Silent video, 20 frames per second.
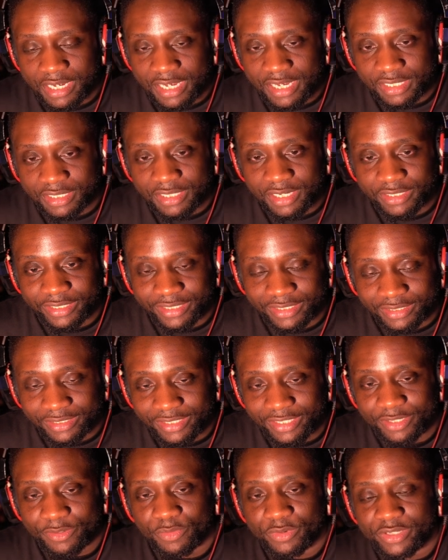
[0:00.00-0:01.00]
Cunning
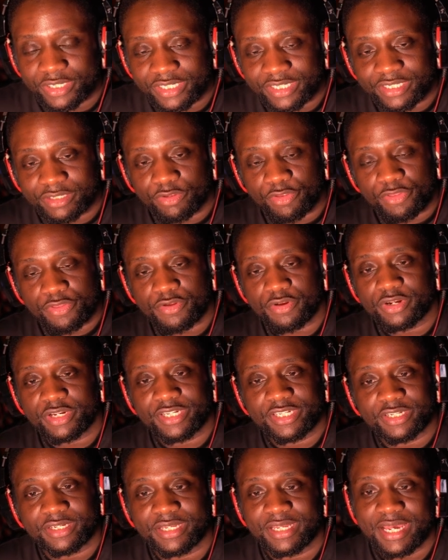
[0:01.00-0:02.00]
Link, where you can deal 30
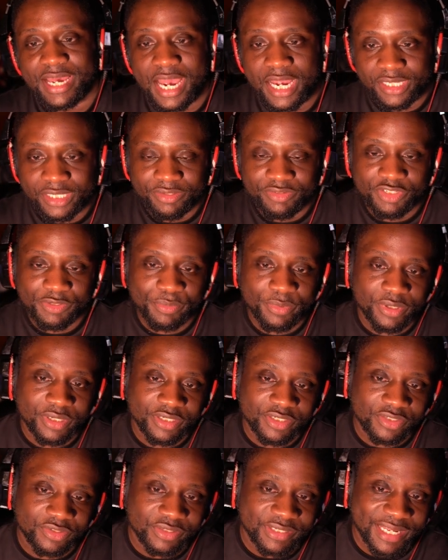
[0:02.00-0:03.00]
to the active spot,
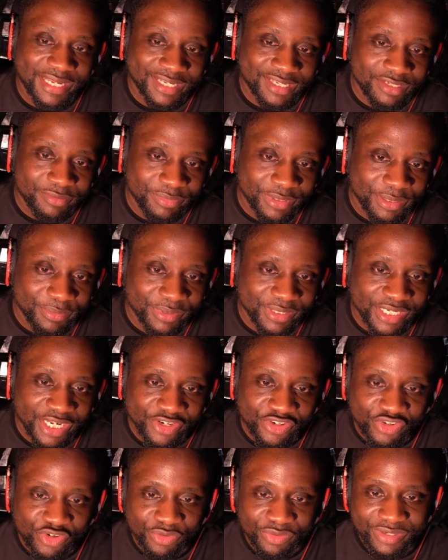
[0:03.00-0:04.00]
so that could be a
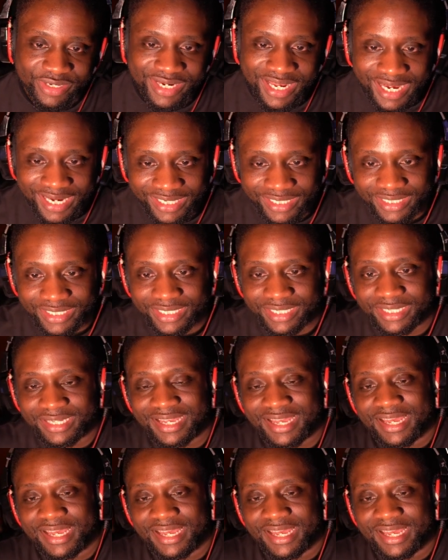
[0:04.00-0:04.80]
potential 90.